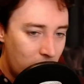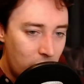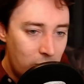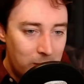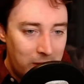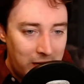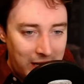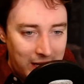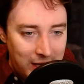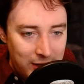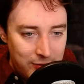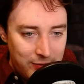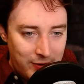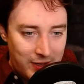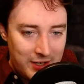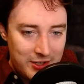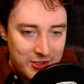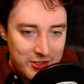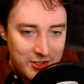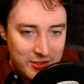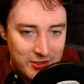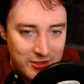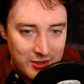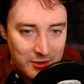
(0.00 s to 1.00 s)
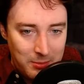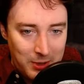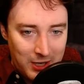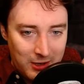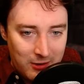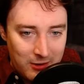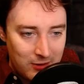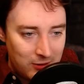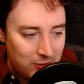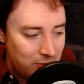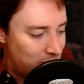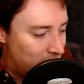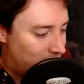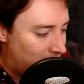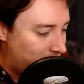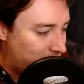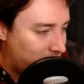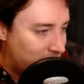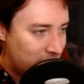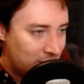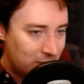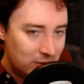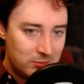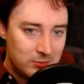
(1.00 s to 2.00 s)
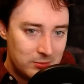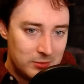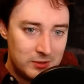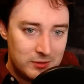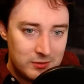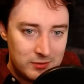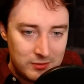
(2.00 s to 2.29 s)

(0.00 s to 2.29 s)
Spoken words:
my hand vanished into the background when I held my...